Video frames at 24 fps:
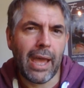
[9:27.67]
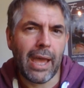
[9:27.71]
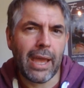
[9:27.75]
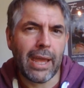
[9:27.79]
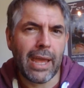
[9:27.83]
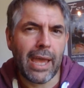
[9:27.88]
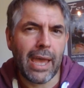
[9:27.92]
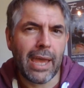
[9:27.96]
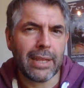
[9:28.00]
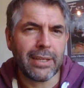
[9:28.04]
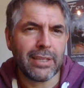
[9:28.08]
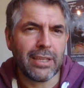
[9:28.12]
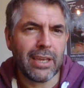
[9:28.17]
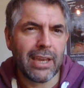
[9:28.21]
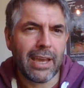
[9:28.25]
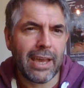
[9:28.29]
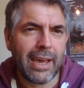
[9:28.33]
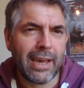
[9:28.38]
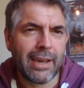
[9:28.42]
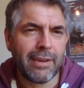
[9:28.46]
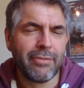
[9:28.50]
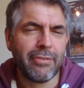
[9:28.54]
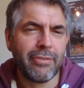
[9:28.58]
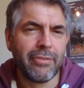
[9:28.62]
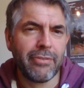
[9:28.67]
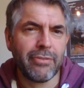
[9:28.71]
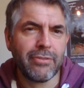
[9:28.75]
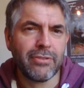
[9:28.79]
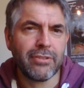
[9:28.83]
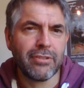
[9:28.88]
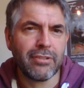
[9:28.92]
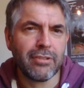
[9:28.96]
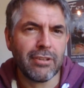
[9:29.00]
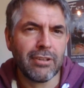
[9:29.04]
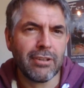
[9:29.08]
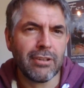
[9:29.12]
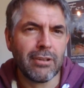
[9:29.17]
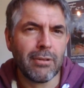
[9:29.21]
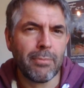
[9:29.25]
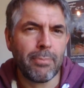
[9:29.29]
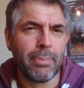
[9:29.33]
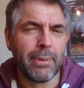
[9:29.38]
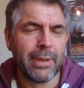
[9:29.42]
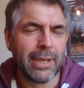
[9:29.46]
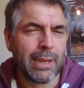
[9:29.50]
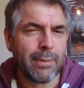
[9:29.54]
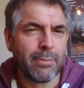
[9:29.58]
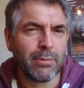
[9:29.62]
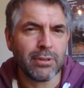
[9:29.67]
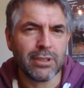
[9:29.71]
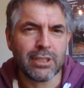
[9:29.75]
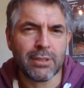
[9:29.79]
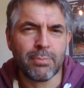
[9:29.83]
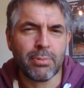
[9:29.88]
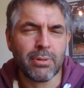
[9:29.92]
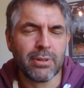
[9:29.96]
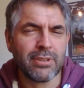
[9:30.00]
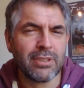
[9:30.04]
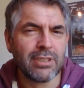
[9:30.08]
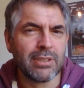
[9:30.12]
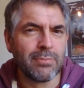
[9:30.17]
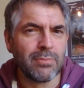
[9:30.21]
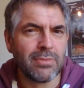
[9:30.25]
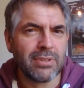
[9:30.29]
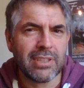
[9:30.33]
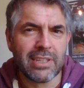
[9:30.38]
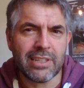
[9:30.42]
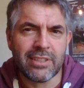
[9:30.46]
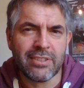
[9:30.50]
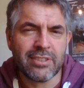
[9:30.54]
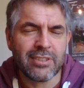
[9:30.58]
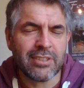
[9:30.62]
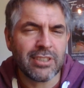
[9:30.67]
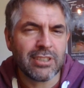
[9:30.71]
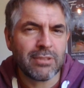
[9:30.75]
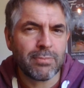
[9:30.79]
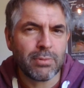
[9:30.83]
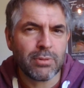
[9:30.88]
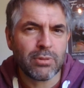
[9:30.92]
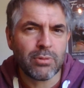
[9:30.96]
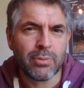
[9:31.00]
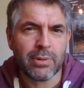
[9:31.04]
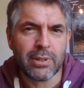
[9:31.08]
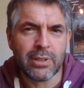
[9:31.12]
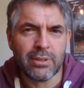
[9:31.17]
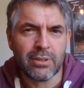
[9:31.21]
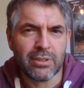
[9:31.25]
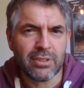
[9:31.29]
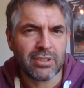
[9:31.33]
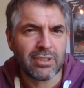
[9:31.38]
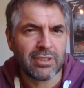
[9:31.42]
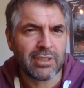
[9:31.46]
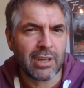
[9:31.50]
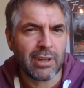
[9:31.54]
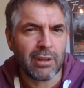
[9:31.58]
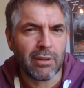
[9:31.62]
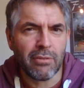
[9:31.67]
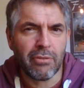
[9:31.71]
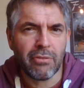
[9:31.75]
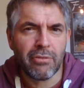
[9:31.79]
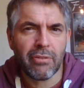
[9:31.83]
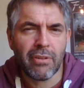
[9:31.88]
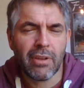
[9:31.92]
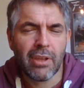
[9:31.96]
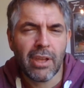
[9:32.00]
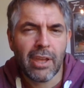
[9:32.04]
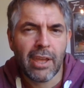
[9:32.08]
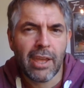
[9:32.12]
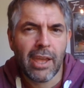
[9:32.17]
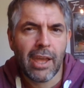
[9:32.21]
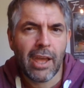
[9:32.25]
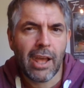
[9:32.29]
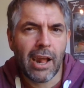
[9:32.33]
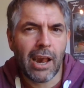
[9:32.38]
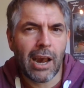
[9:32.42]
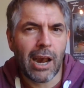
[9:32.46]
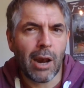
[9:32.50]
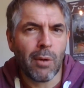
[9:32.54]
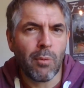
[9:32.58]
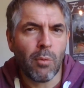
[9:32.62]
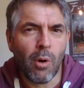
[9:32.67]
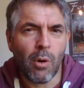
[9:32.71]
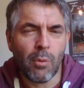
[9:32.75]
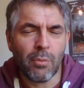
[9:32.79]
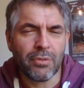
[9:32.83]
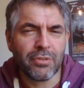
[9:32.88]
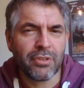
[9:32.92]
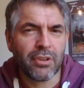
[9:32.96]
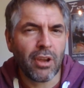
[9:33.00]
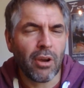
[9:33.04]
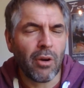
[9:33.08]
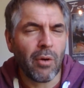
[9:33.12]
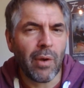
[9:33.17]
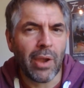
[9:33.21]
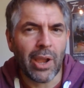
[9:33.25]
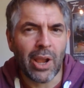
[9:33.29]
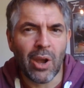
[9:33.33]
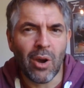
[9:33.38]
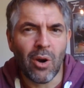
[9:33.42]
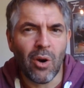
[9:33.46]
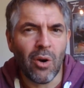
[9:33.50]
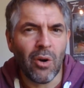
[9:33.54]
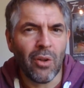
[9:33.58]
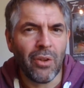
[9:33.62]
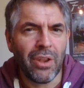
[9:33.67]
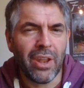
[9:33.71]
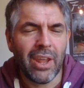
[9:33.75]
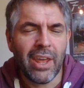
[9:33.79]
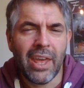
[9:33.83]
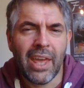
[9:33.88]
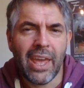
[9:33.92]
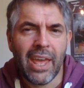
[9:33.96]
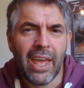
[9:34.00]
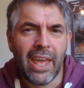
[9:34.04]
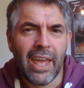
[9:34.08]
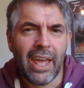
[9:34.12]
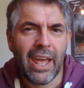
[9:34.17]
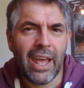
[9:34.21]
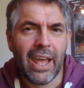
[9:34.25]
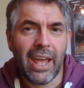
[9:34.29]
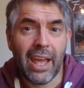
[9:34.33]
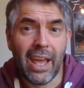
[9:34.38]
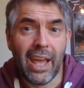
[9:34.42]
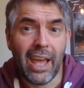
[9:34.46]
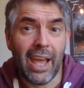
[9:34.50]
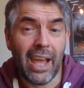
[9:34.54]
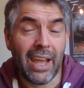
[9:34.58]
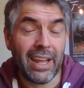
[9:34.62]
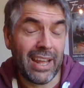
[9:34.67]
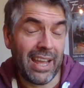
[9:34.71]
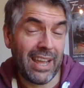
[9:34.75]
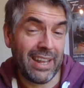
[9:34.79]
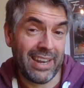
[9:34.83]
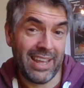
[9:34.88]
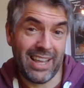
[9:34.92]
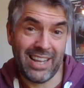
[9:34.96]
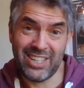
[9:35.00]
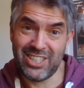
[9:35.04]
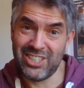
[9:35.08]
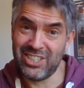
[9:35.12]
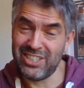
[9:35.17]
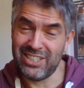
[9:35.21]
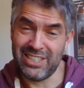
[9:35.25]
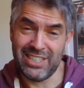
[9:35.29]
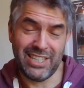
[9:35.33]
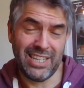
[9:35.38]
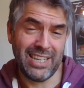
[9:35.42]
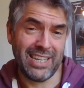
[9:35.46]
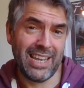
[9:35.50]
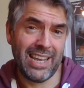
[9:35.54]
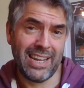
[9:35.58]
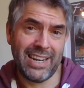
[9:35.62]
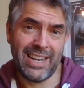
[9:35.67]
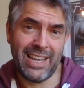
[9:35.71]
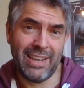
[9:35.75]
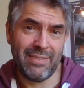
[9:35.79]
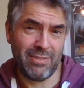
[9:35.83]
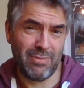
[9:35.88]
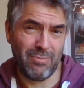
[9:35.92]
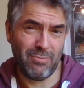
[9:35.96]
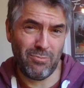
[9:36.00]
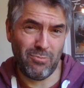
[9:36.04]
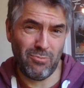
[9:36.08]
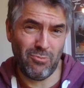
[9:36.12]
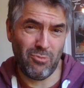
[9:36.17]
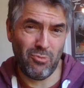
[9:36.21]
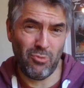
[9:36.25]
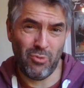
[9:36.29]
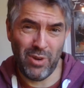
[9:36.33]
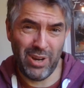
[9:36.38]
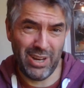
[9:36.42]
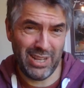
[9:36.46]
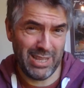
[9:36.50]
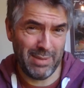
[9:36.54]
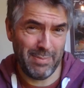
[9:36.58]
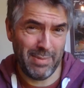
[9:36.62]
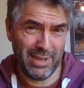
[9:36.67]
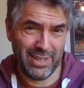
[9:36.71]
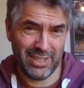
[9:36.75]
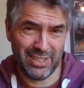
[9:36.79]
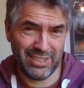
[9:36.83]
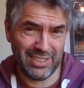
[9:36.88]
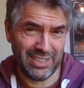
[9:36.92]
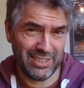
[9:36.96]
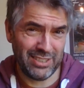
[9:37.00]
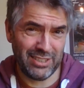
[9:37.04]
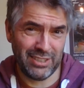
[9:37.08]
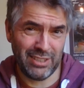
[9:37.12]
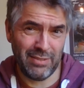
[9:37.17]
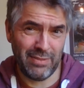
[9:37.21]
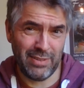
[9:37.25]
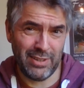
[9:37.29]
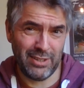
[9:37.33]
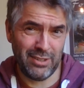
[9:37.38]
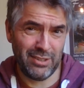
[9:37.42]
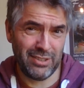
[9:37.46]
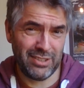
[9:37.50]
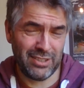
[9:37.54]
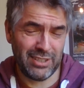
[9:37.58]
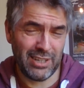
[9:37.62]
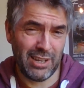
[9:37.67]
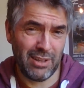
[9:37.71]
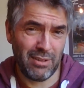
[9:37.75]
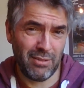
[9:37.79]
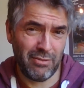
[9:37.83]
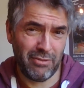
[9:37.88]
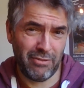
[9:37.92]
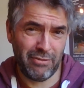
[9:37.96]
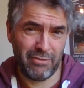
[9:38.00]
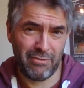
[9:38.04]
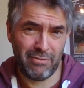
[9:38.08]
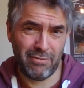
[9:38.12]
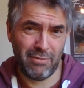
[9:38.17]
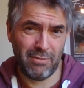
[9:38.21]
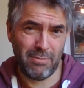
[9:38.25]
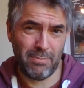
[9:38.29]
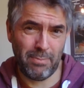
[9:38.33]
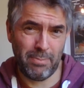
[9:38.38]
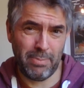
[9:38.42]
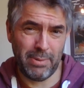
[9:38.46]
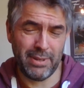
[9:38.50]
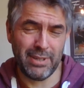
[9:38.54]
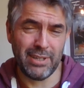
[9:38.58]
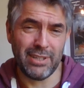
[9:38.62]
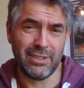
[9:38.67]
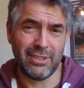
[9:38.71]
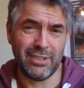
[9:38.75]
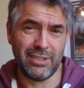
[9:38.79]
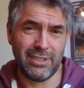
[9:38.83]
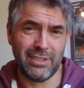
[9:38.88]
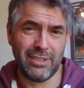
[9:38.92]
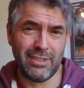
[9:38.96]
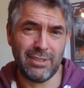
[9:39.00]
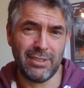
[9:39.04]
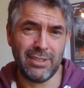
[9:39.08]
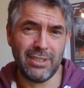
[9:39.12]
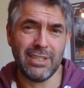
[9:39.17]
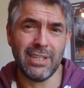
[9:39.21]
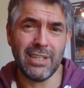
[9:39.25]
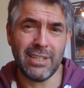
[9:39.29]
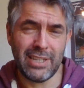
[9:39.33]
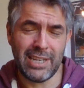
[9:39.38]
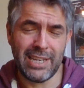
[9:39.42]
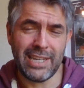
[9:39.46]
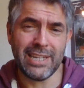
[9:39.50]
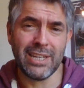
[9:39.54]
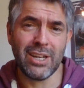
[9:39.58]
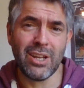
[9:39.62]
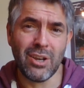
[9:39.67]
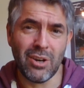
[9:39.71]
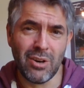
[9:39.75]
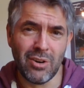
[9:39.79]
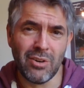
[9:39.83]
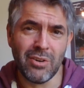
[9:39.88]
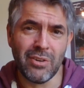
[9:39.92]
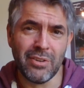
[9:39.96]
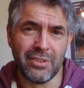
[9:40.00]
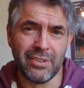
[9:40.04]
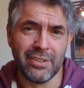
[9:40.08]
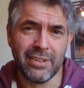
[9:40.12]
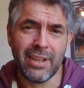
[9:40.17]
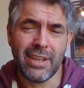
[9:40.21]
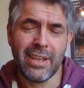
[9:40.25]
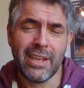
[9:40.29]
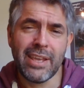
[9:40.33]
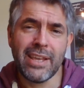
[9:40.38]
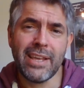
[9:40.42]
And you have to be able to put some distance between yourself and what was going on. And actually, you can't even really make sense of it yourself, because you need God